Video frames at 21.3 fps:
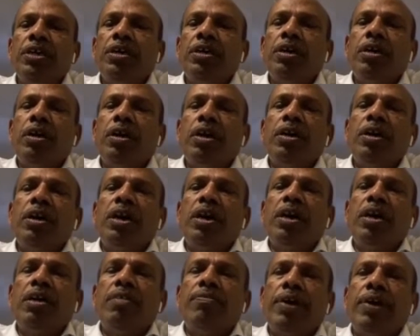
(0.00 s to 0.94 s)

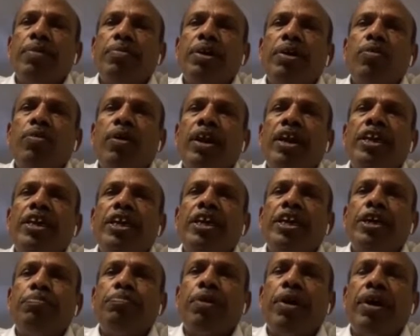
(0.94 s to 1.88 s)
on fiber
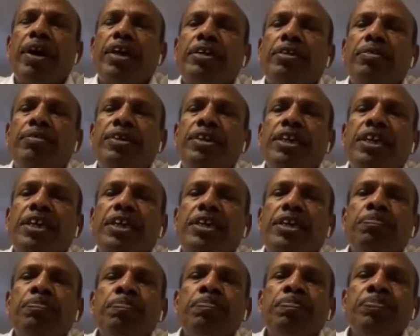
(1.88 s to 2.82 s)
quality,
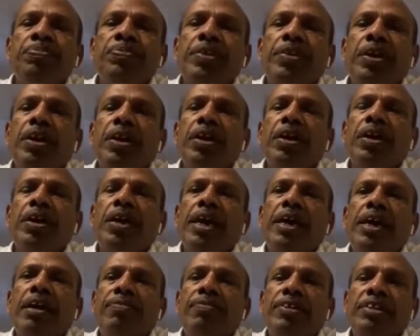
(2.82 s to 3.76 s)
productivity,
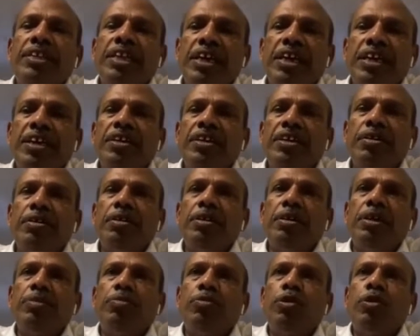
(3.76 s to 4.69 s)
kind of a thing,